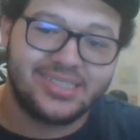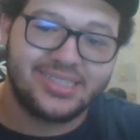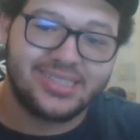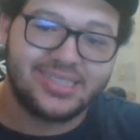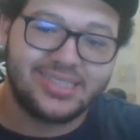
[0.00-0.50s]

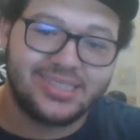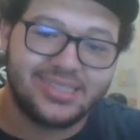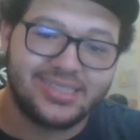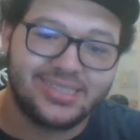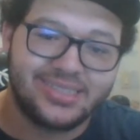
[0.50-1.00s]

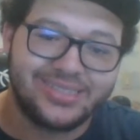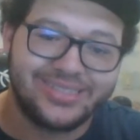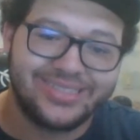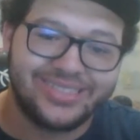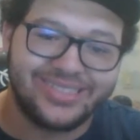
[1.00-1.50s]

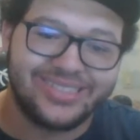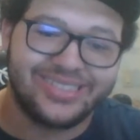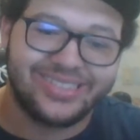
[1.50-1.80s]
Nobody speaks.